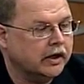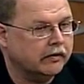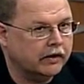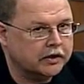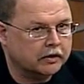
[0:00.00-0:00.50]

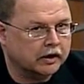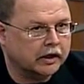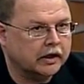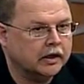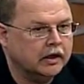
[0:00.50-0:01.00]

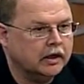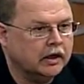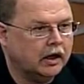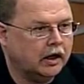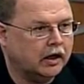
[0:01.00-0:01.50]
Eventually,
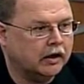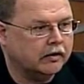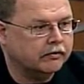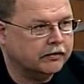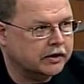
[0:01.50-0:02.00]

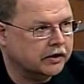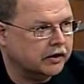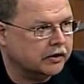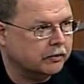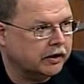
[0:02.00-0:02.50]

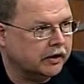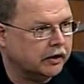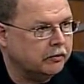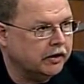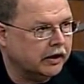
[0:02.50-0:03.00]
physicians within the
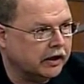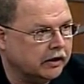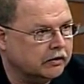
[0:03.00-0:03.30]
community,